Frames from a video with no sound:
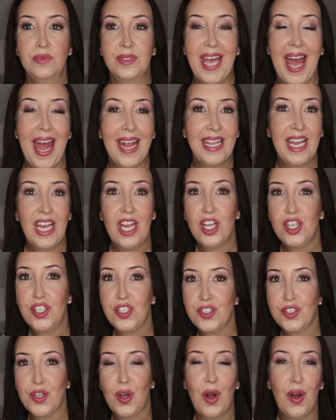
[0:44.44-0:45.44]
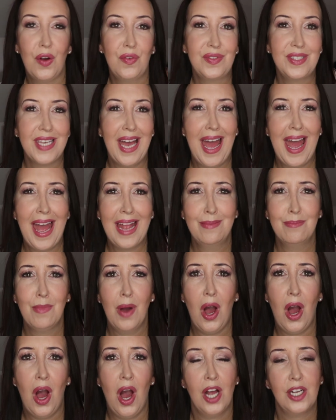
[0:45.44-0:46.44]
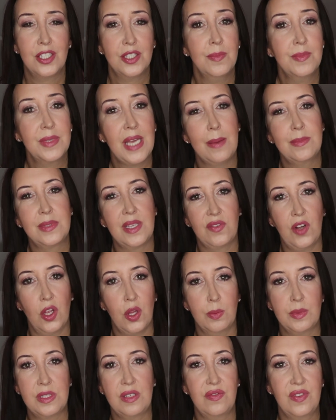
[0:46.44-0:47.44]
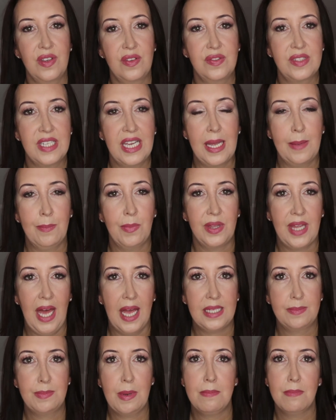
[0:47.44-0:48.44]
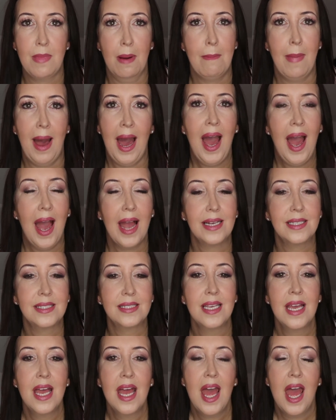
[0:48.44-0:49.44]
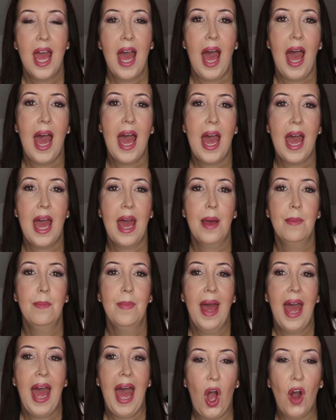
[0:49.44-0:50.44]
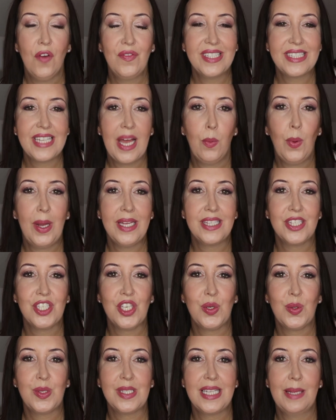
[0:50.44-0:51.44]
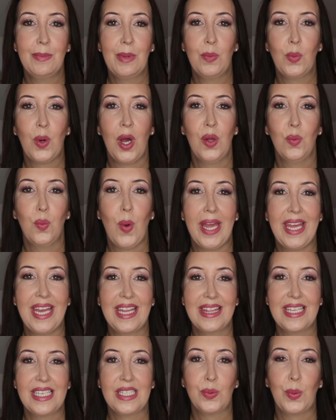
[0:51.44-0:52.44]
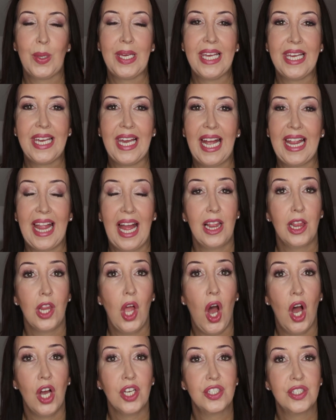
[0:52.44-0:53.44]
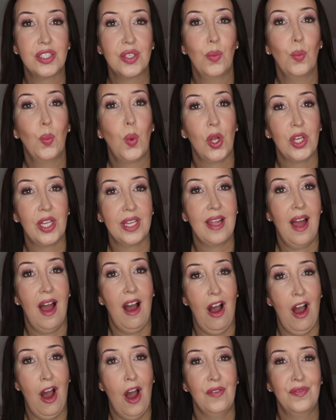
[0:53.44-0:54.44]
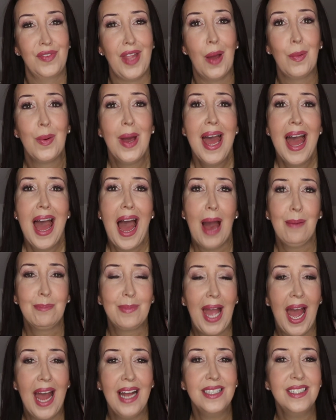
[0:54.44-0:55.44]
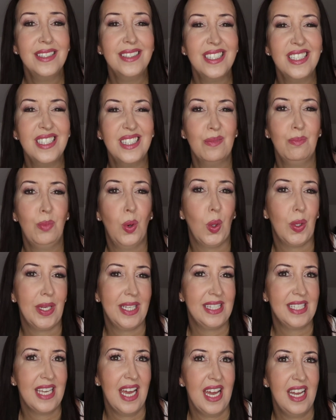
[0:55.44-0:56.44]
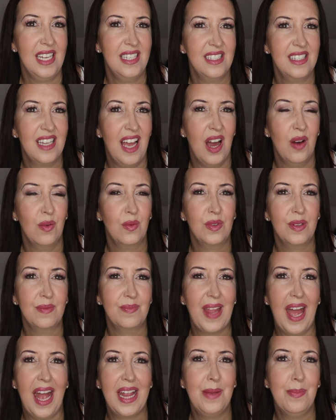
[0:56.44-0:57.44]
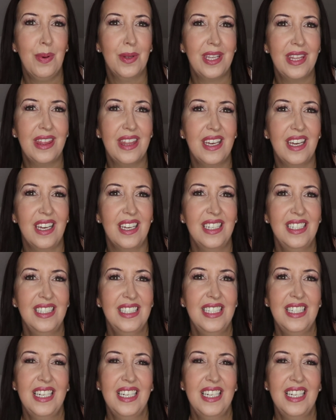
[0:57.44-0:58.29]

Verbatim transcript: 10-ish sort of 10 mark sometimes I've gone up to 15 but that's been my max um obviously I went to Slimming World Weigh-In this week and I lost one and a half now I'm kind of disappointed now anybody that